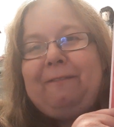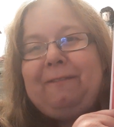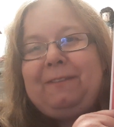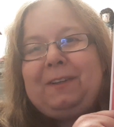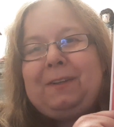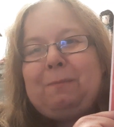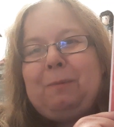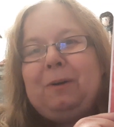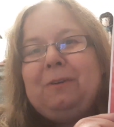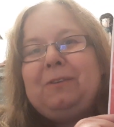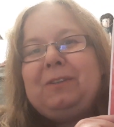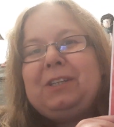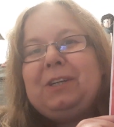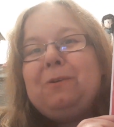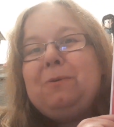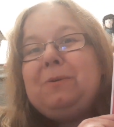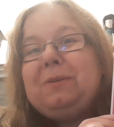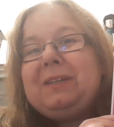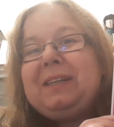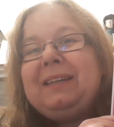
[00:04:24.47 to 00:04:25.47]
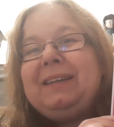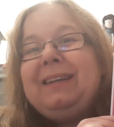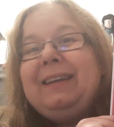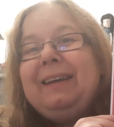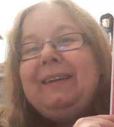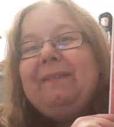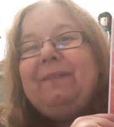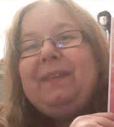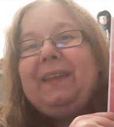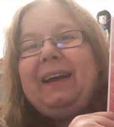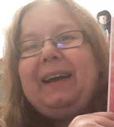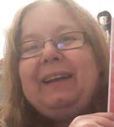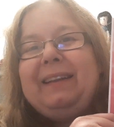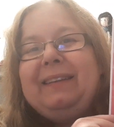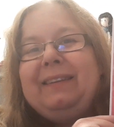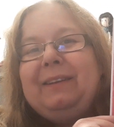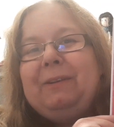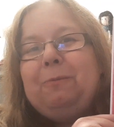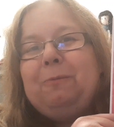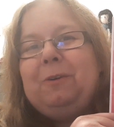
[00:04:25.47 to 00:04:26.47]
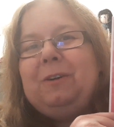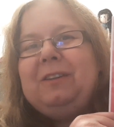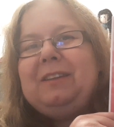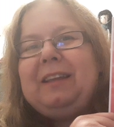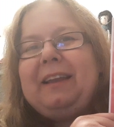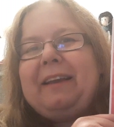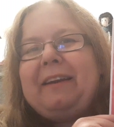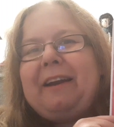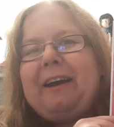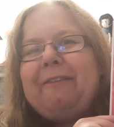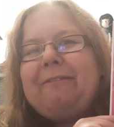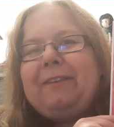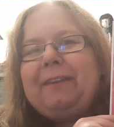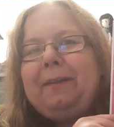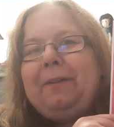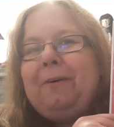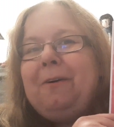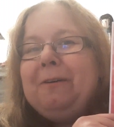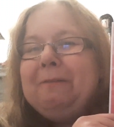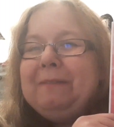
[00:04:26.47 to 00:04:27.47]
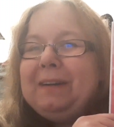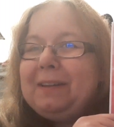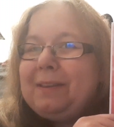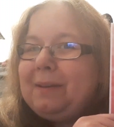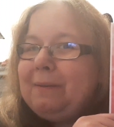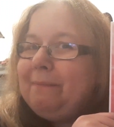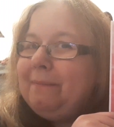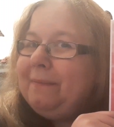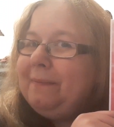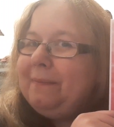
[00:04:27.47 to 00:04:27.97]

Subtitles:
small children and want to craft along with them.